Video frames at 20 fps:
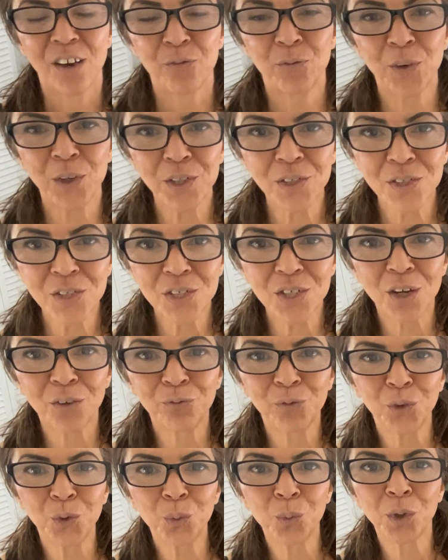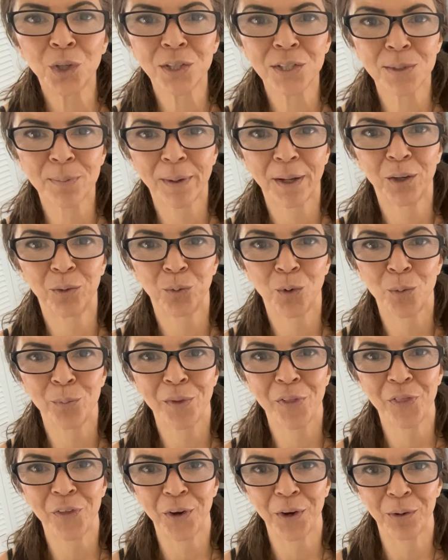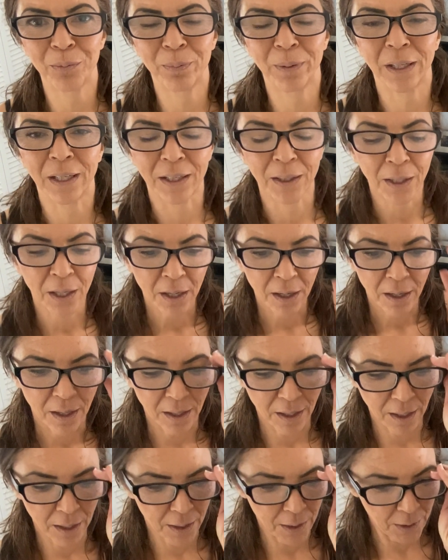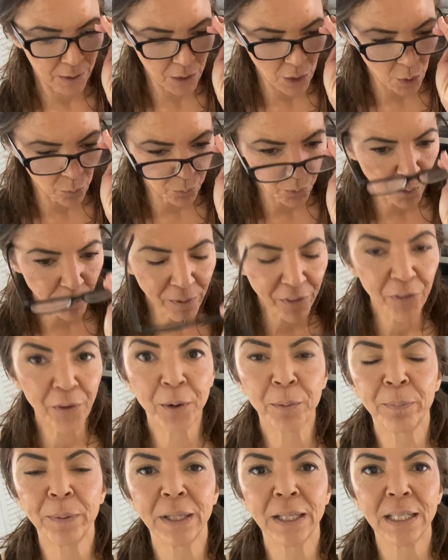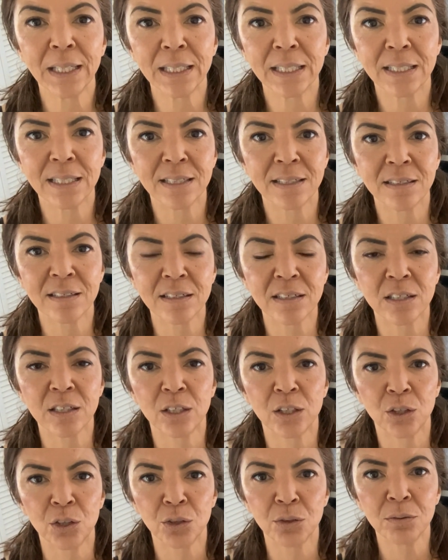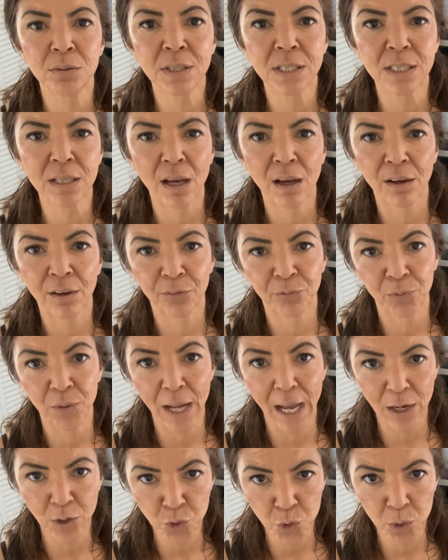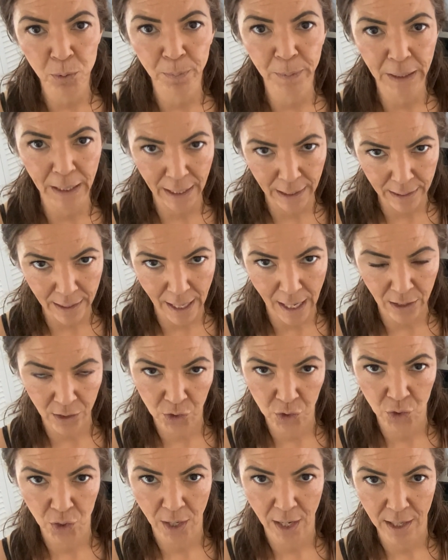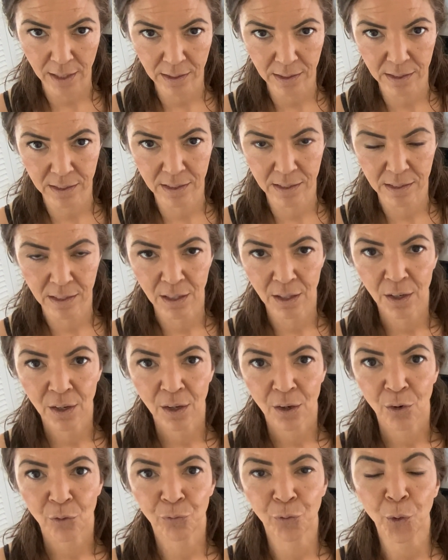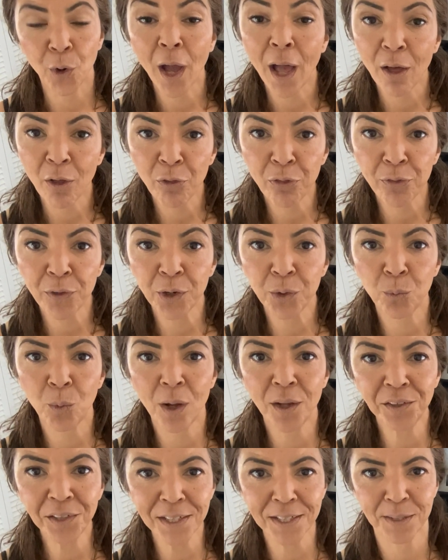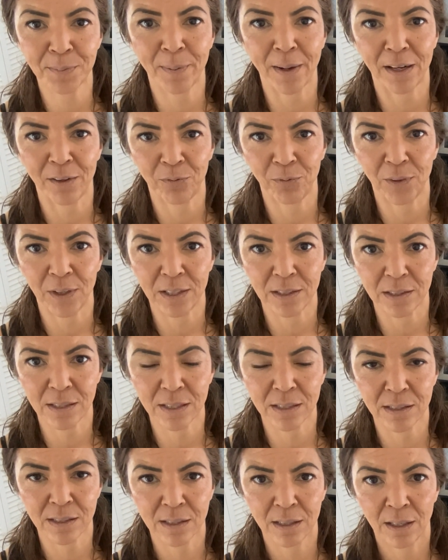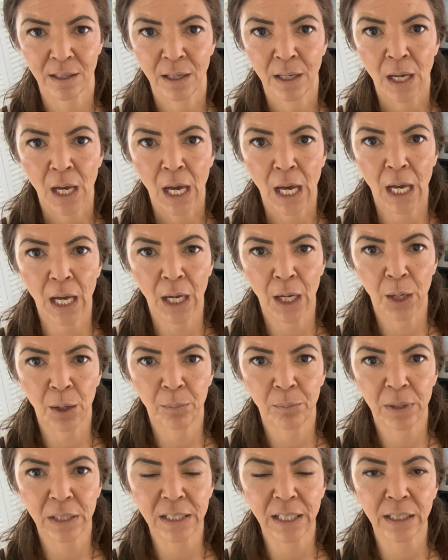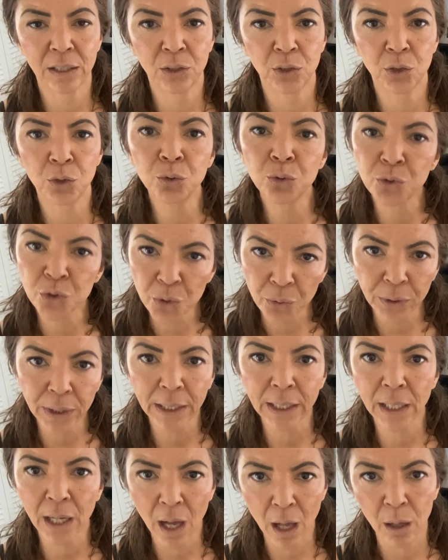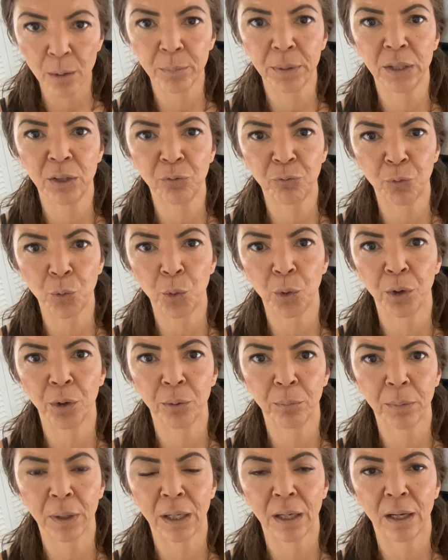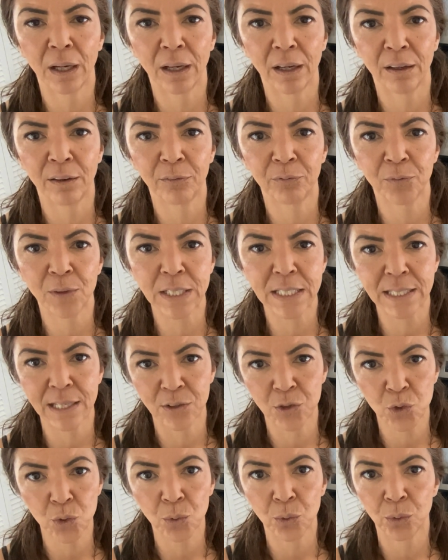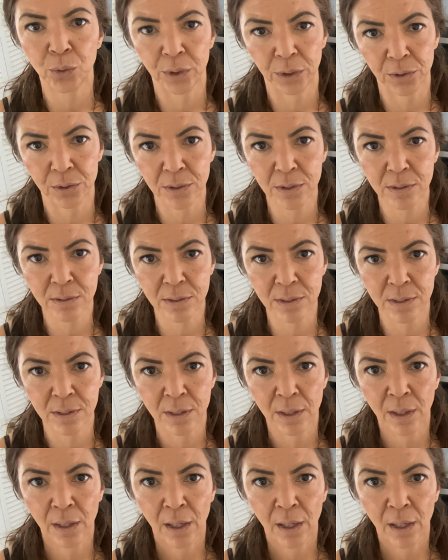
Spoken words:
First, a few words about aromatherapy. Aromatherapy is the use of natural plant extracts for health and wellness benefits. They usually come in the form of essential oils.